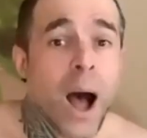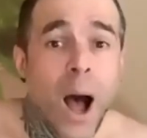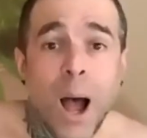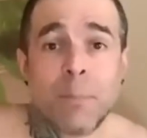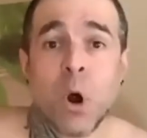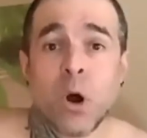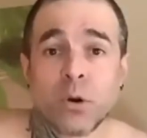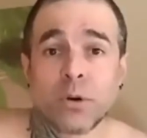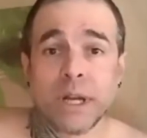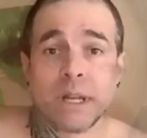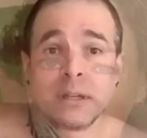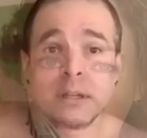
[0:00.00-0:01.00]
I'm
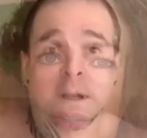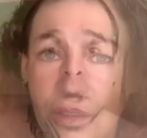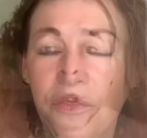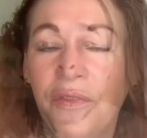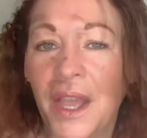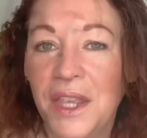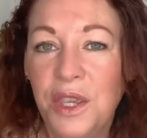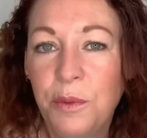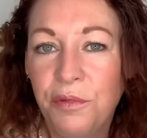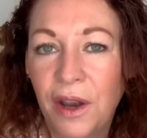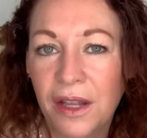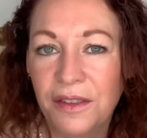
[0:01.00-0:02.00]
hungry. Thank you,
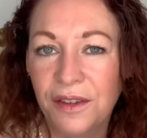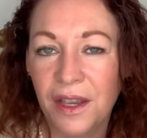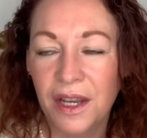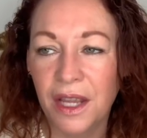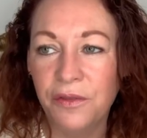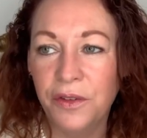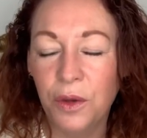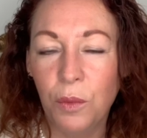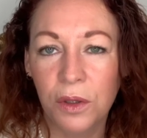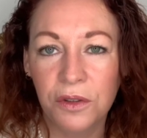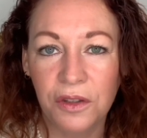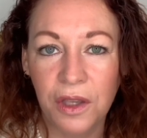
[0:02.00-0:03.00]
Brandon. If you
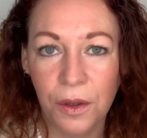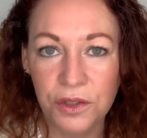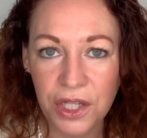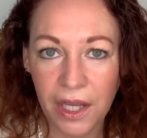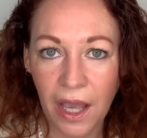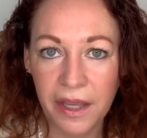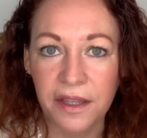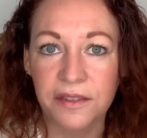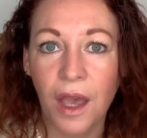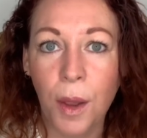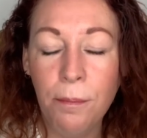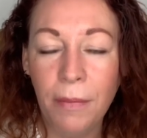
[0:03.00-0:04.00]
want to go and check out his
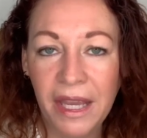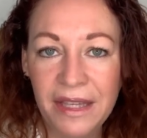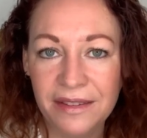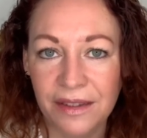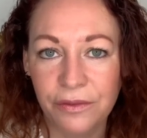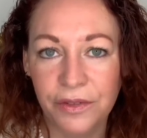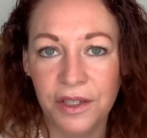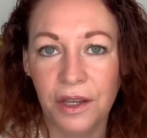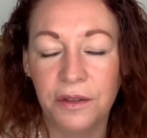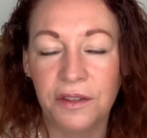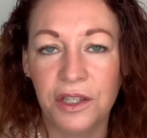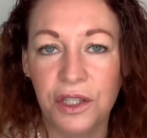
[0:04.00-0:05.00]
amazing
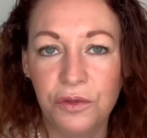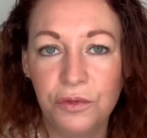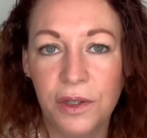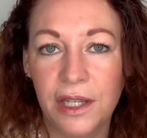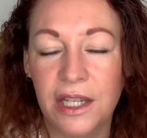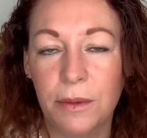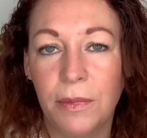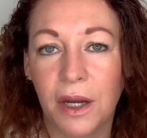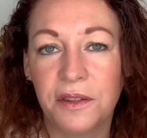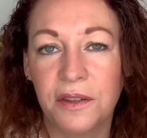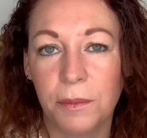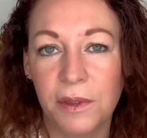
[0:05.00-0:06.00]
videos, and you really
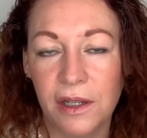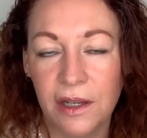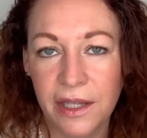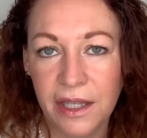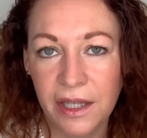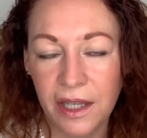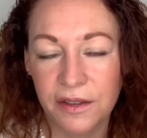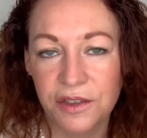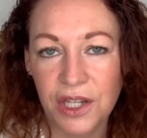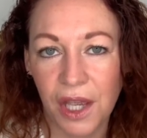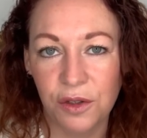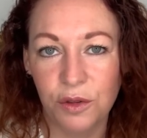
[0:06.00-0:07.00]
must, I'm going to link his
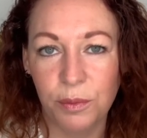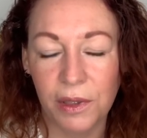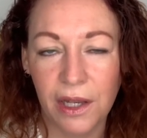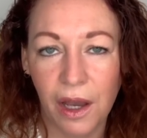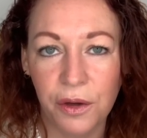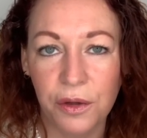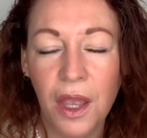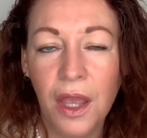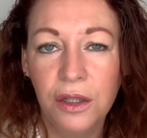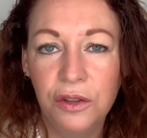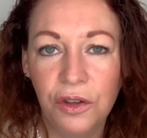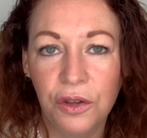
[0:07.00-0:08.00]
channel below.
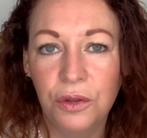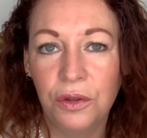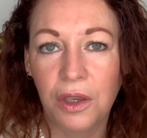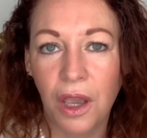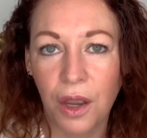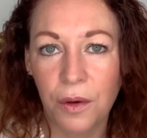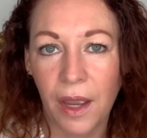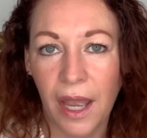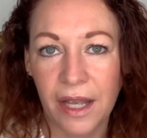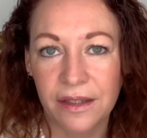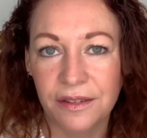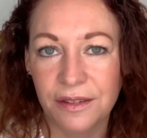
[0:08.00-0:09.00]
Do go
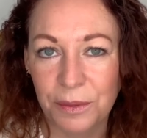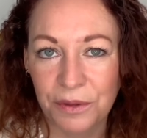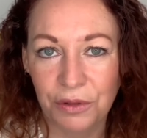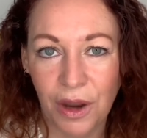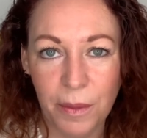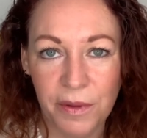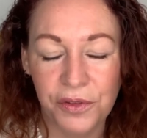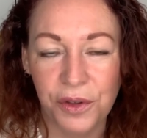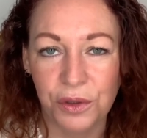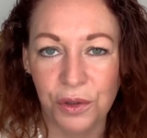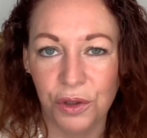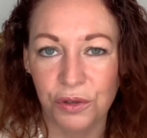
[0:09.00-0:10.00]
and subscribe if you're
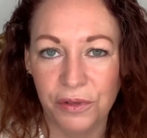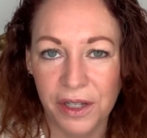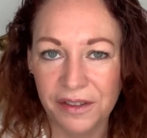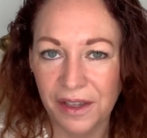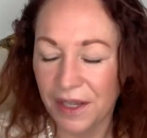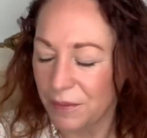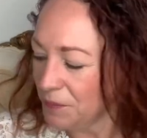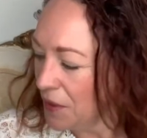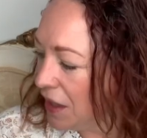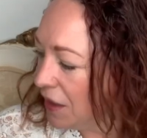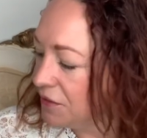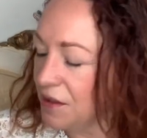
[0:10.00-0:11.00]
not already.
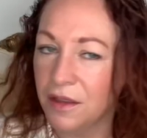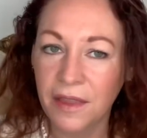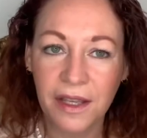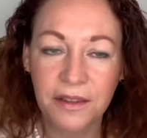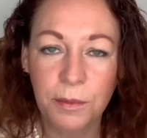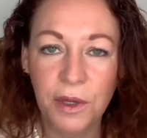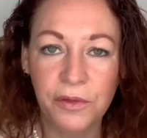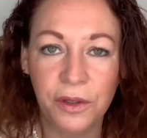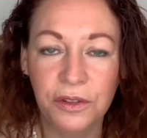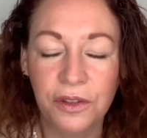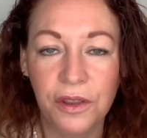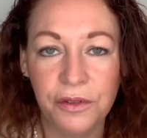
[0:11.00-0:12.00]
So let's move on
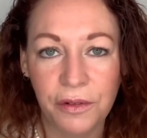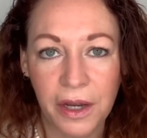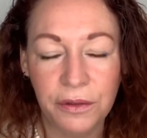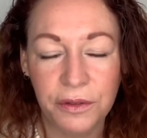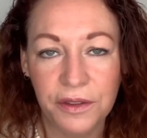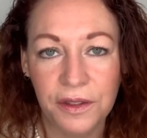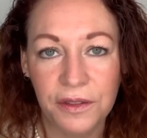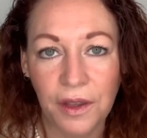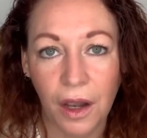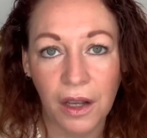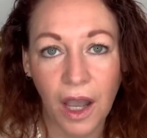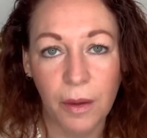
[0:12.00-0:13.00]
to the fragrances that
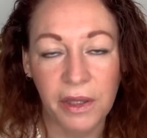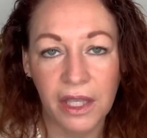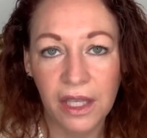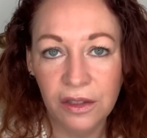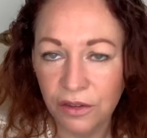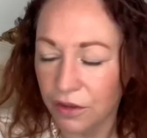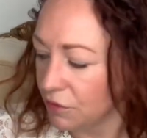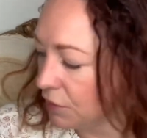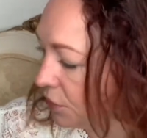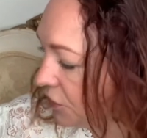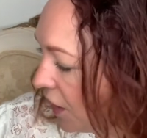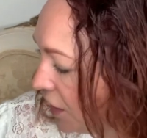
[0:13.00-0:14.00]
are coming into the
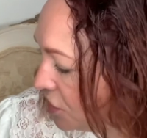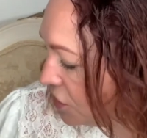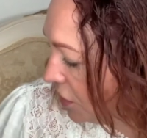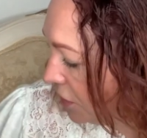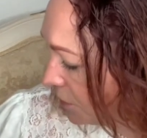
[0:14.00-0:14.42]
rotation.